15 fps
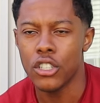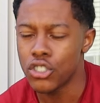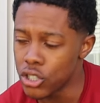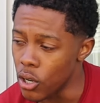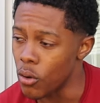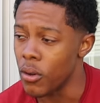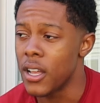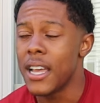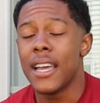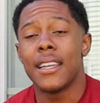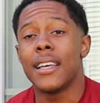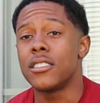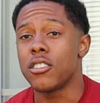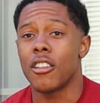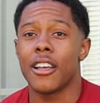so
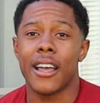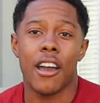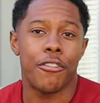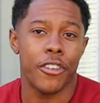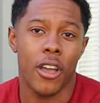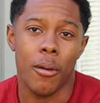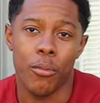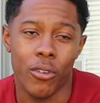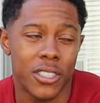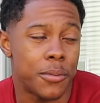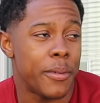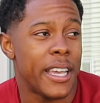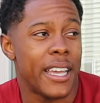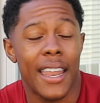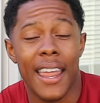that's all i got for y'all
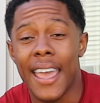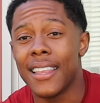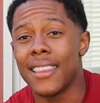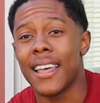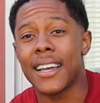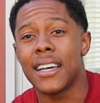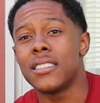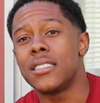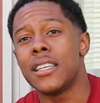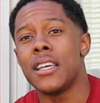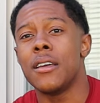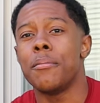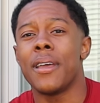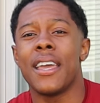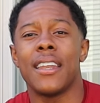boys man hey like i
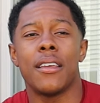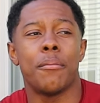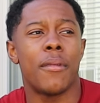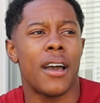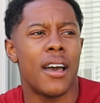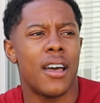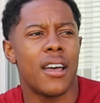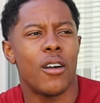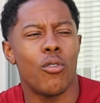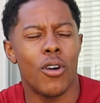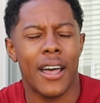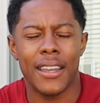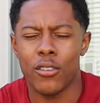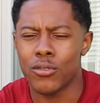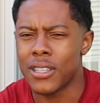said man in my
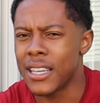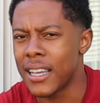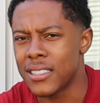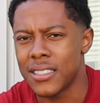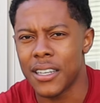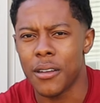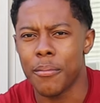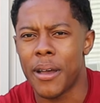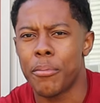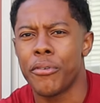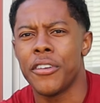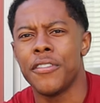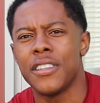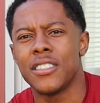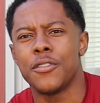well i don't think i said in my
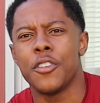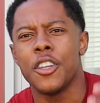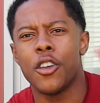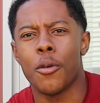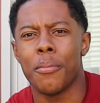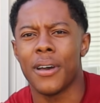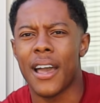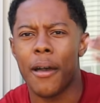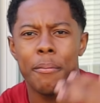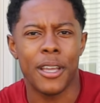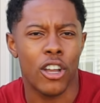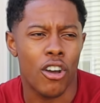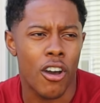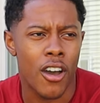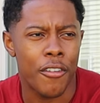previous video but i've been
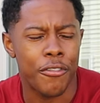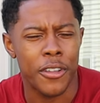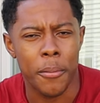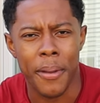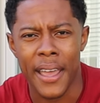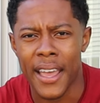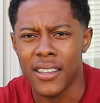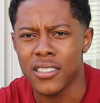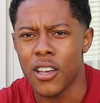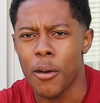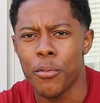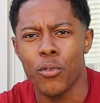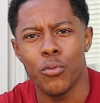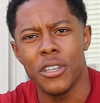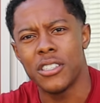gone for the past
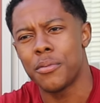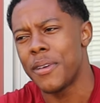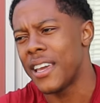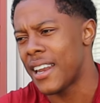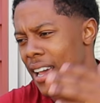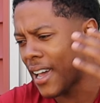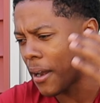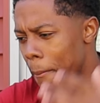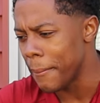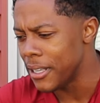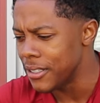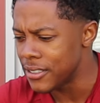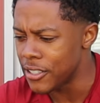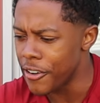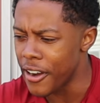couple weeks man i had a
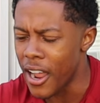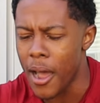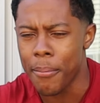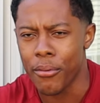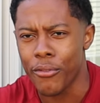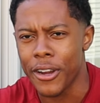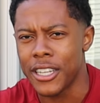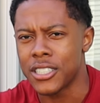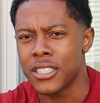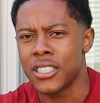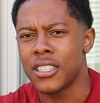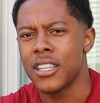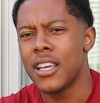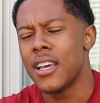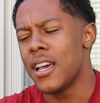military
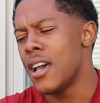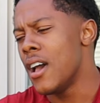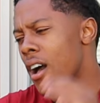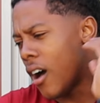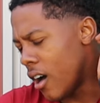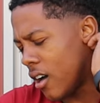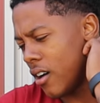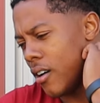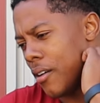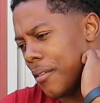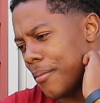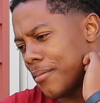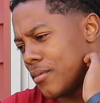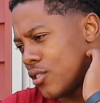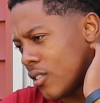operation
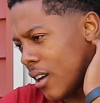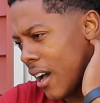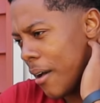um, so